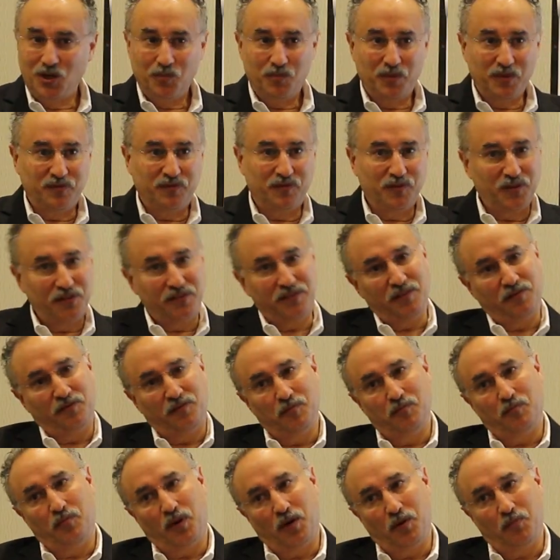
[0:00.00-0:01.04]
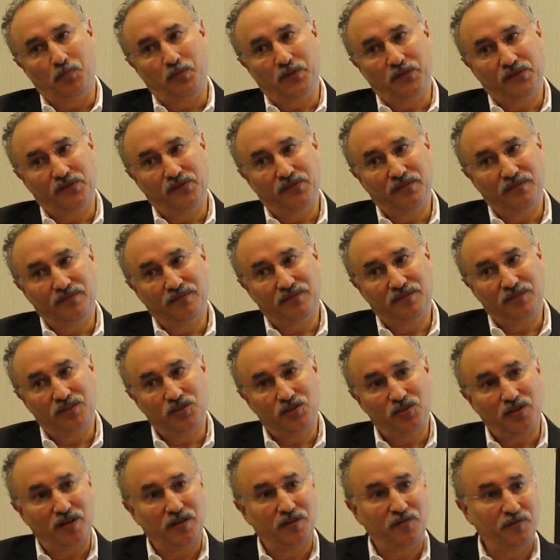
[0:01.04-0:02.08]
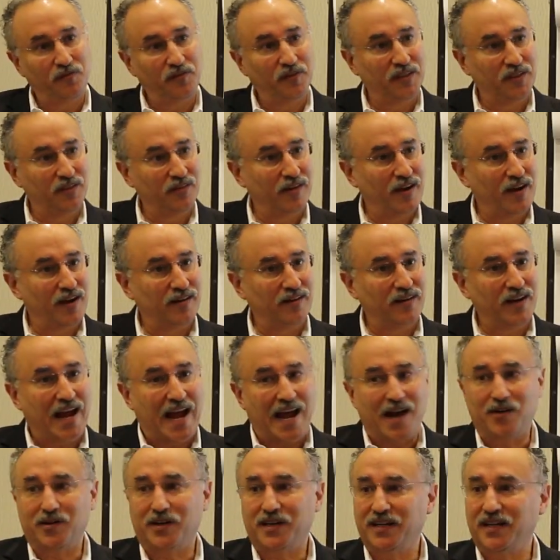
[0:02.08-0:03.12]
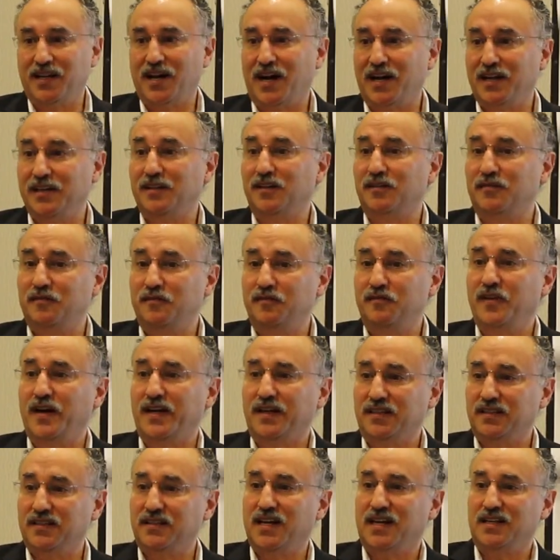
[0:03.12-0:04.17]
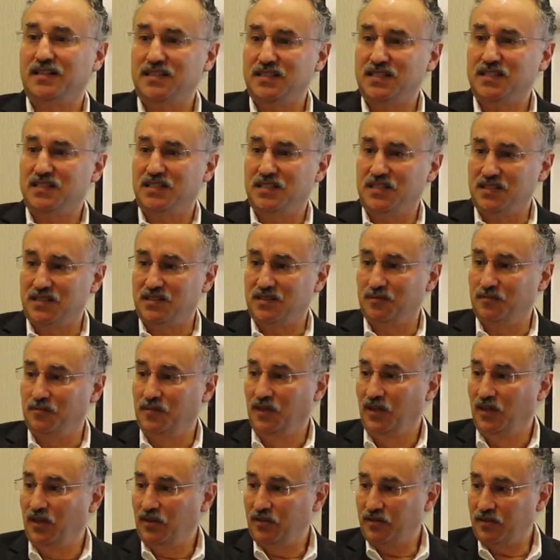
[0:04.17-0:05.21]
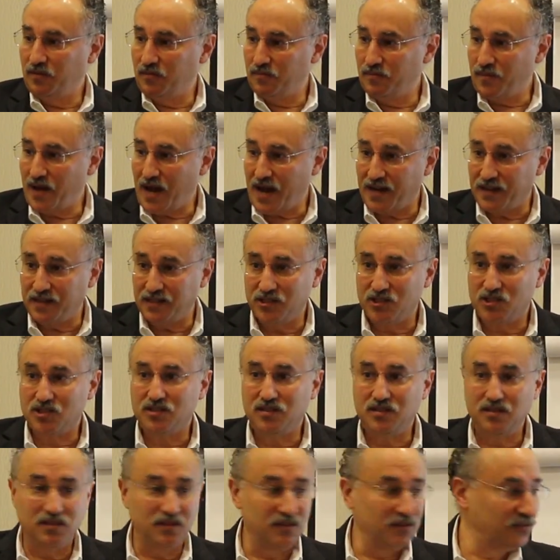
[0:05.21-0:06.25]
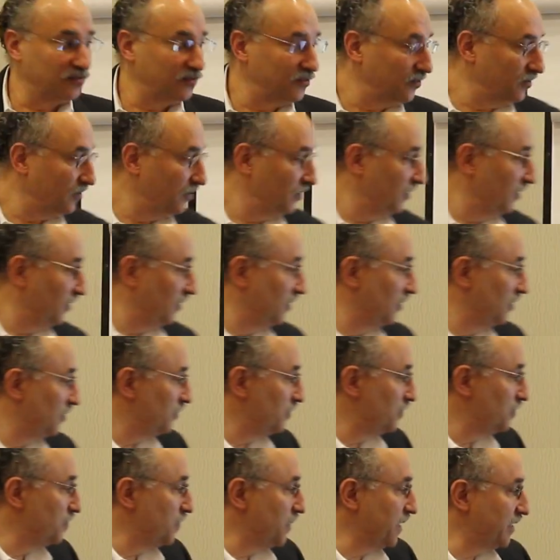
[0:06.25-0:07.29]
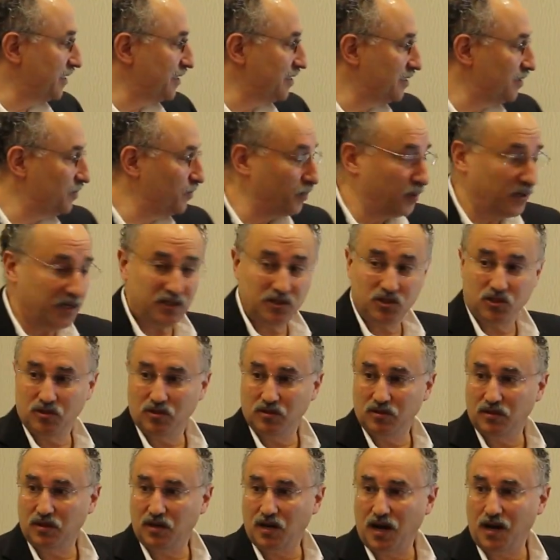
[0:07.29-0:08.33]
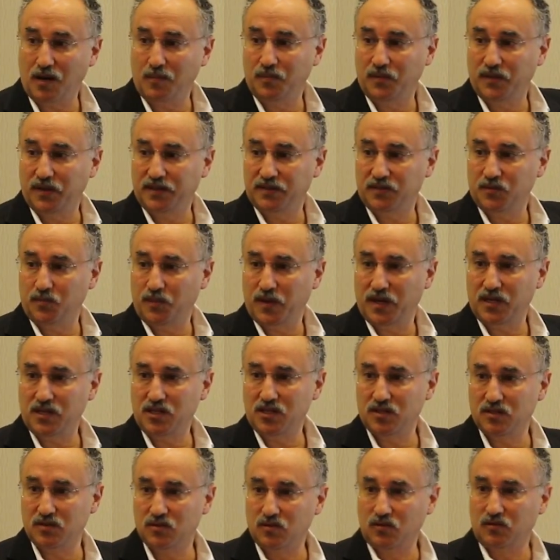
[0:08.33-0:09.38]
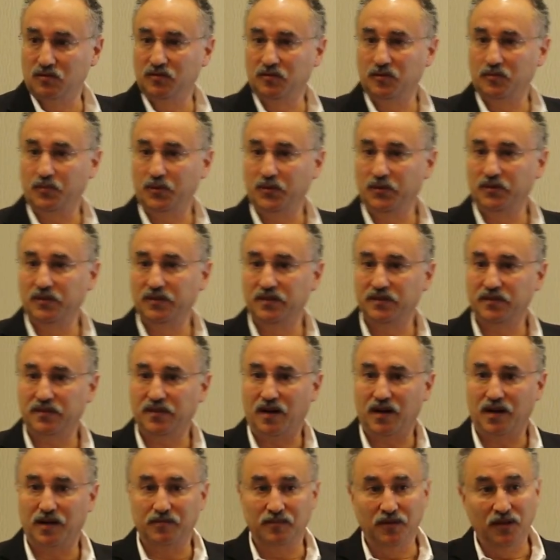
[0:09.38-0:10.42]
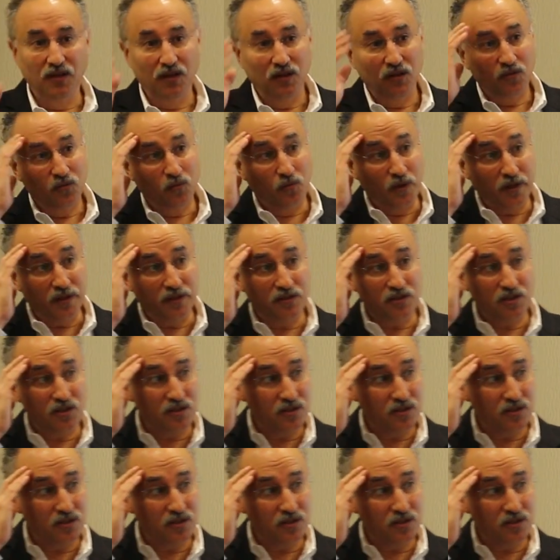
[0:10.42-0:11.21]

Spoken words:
but for a different purpose, to try to figure out how can I affect that system to manage these mixed picture complex patients over a period of time, which